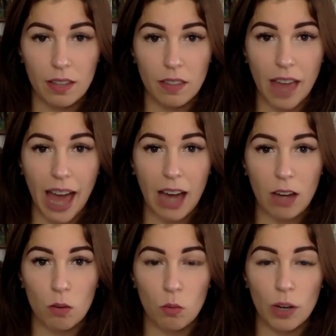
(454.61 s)
that
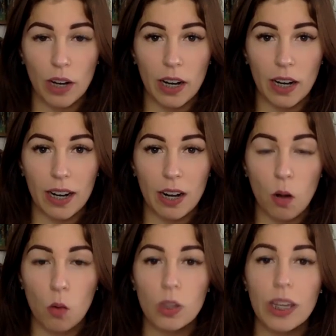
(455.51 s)
were
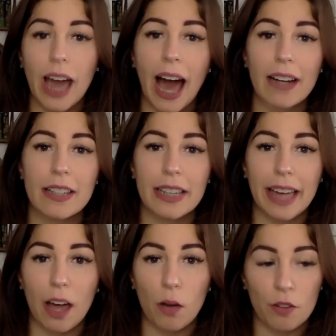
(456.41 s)
only acting
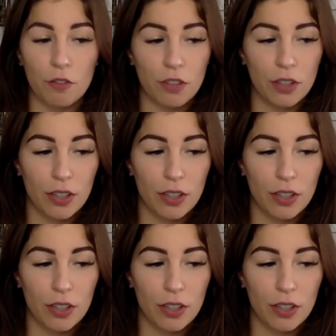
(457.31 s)
out of